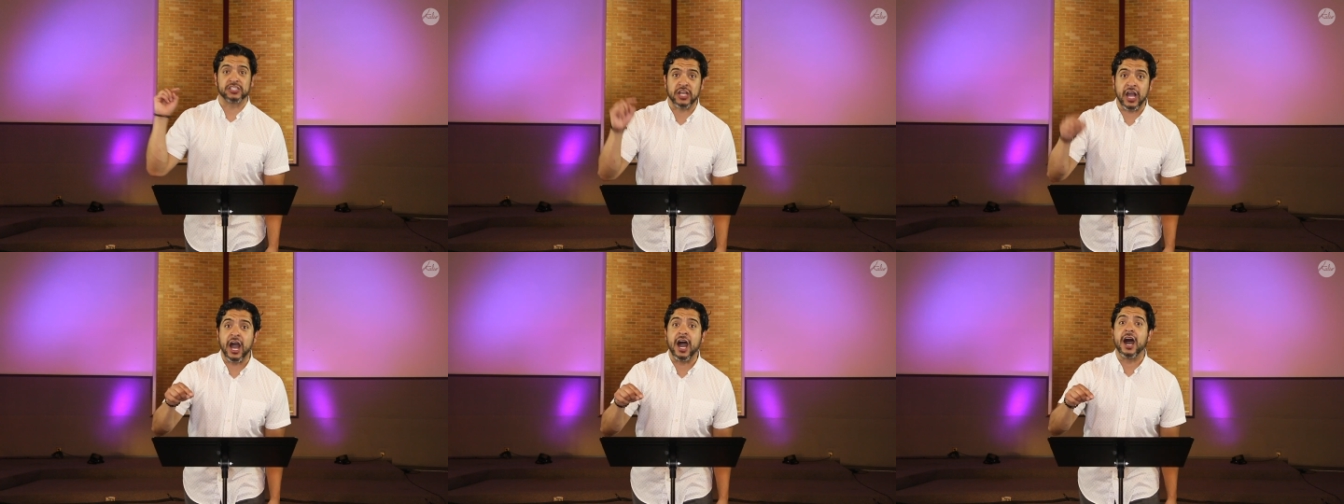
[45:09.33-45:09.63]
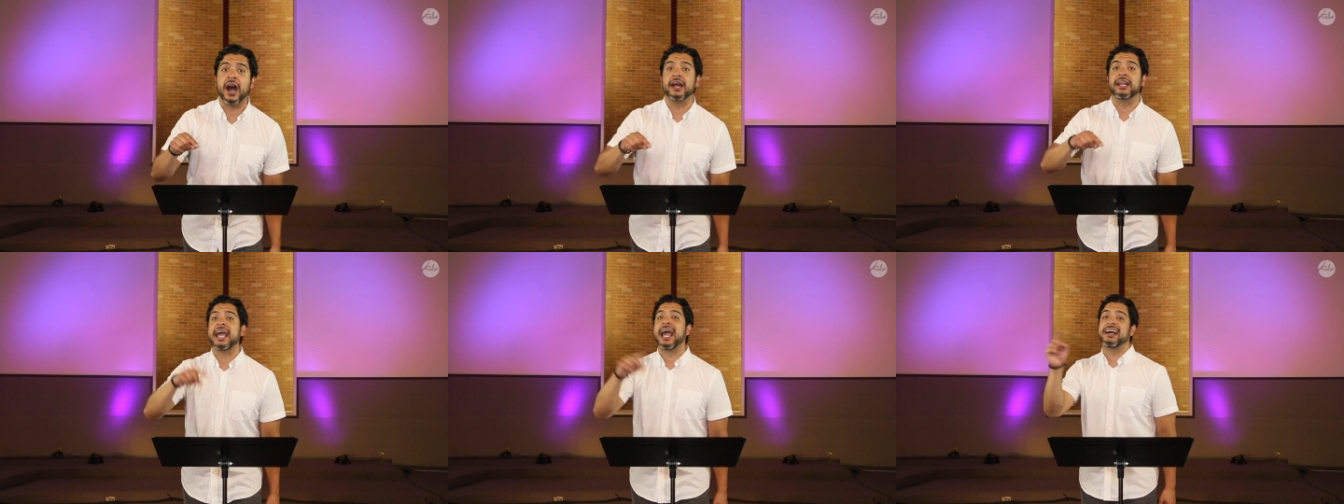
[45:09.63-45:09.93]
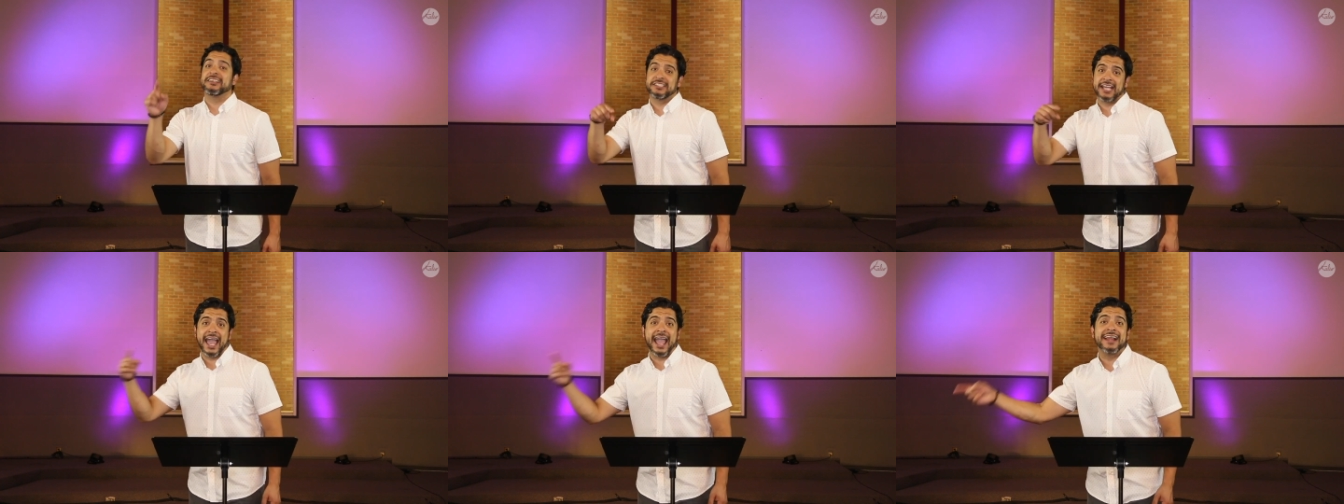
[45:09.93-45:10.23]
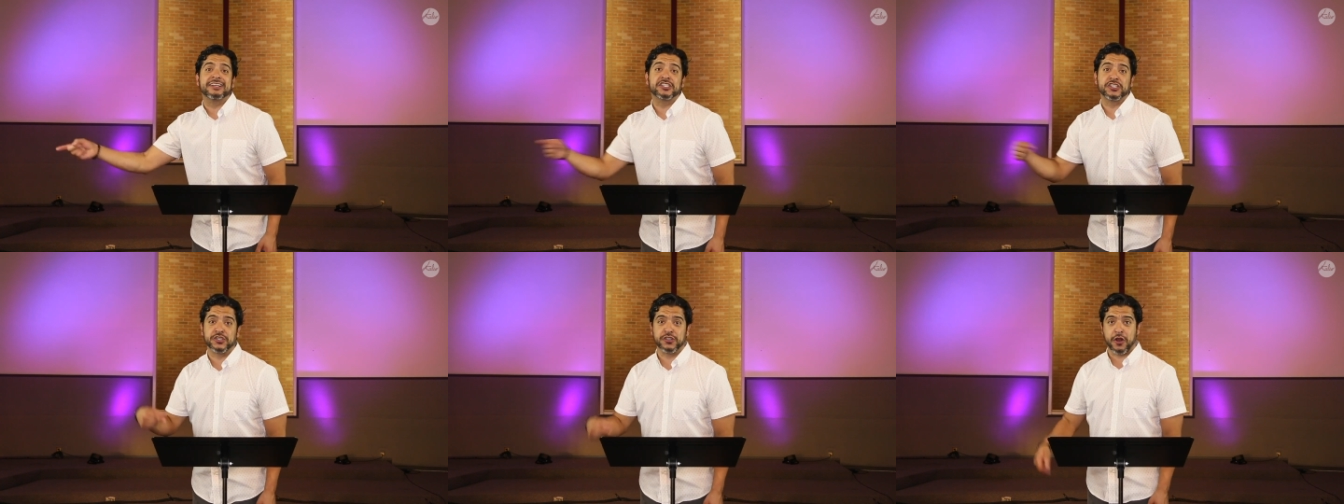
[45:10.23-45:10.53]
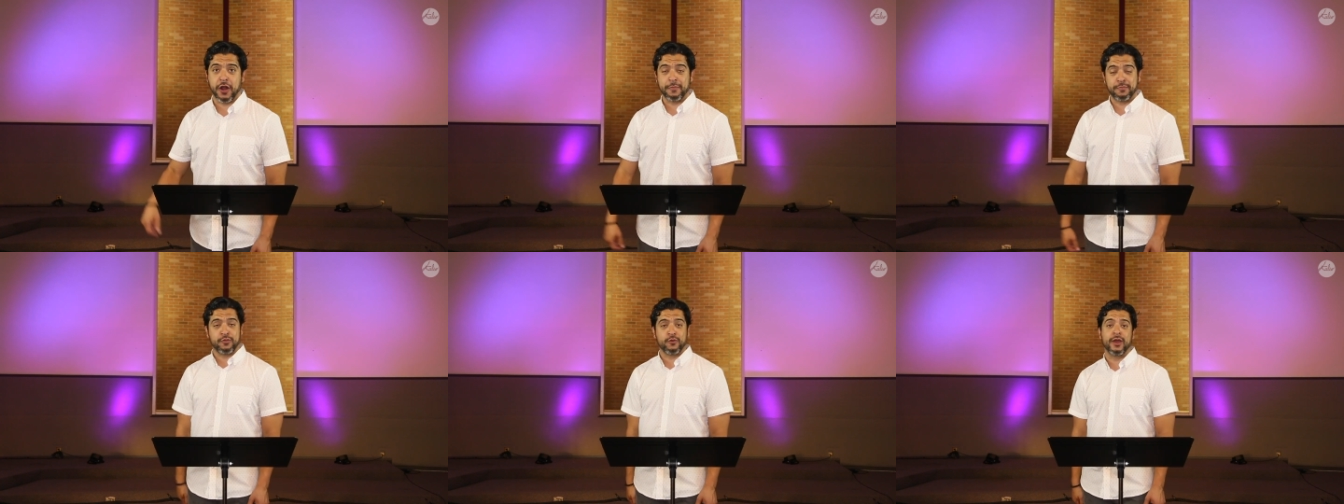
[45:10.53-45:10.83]
God has answered
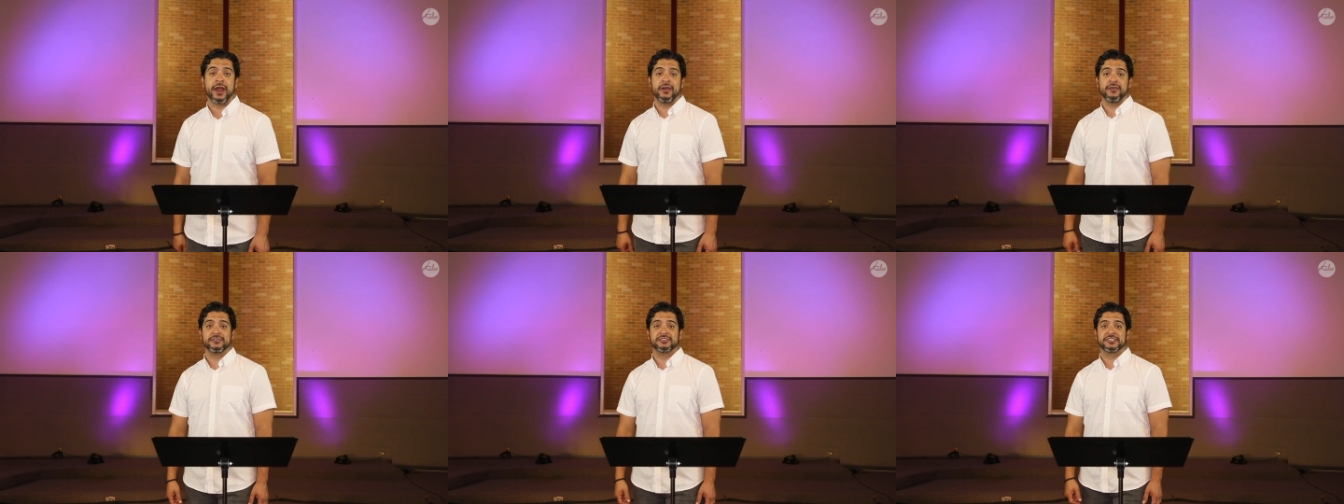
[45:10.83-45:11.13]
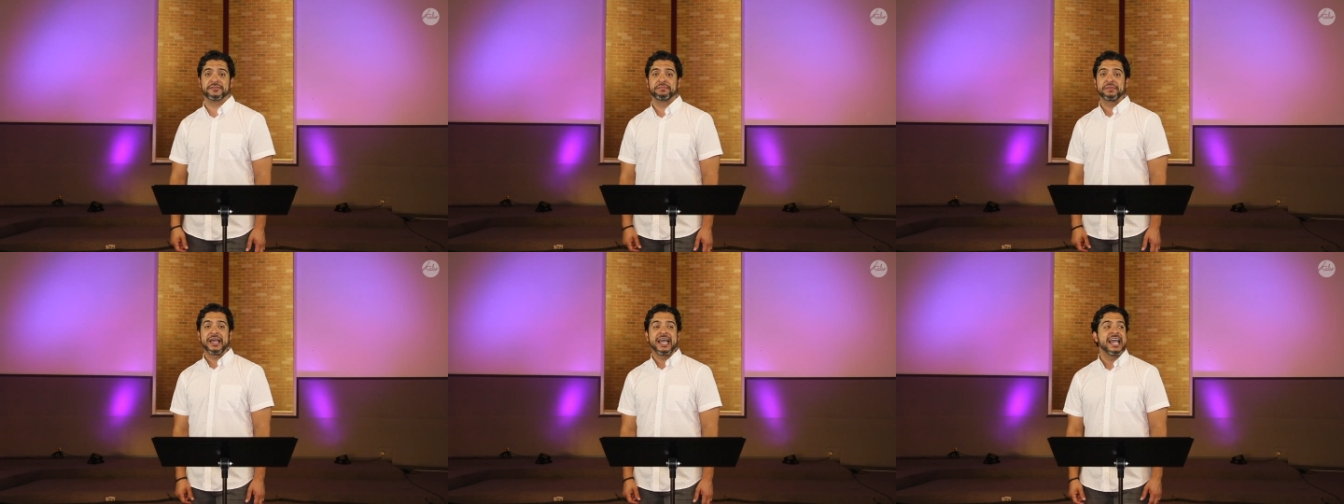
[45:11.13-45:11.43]
our prayers.